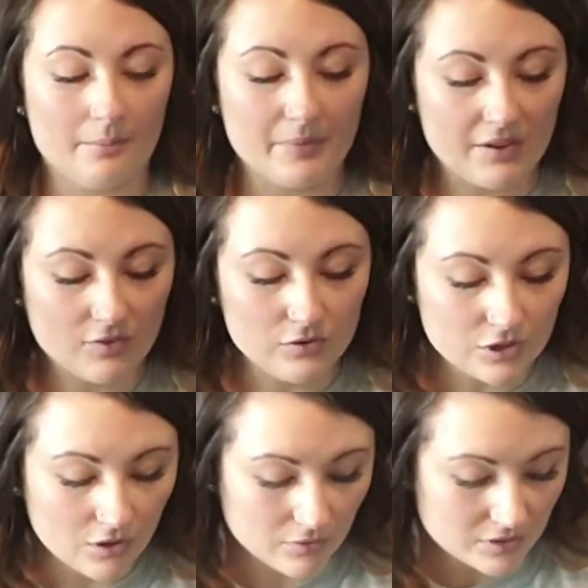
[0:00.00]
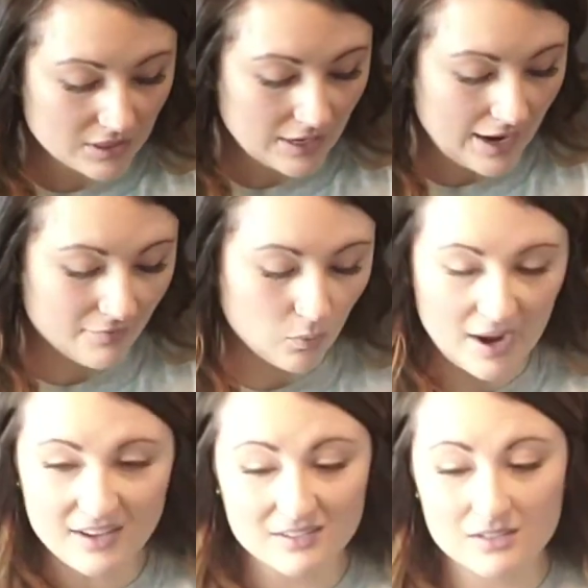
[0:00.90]
If you don't have
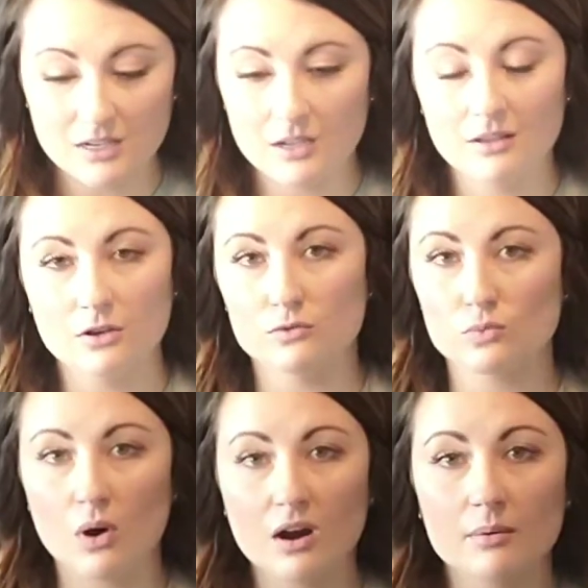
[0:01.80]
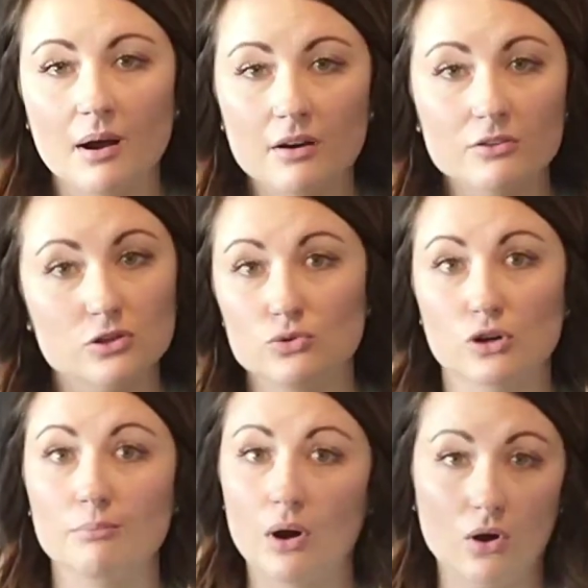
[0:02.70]
weights, use water bottles, use your
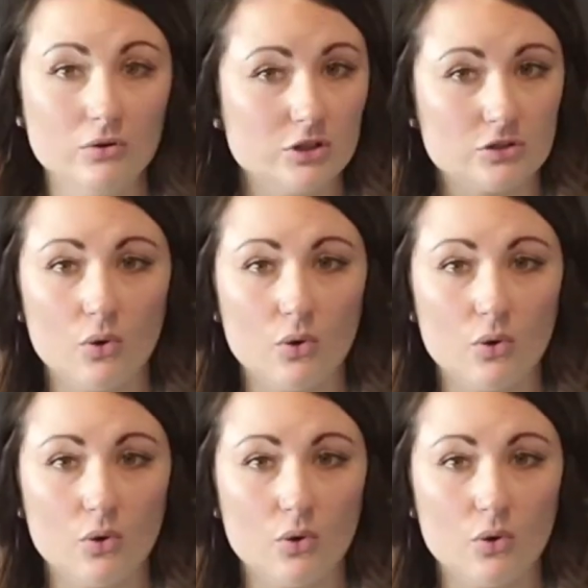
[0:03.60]
bow, just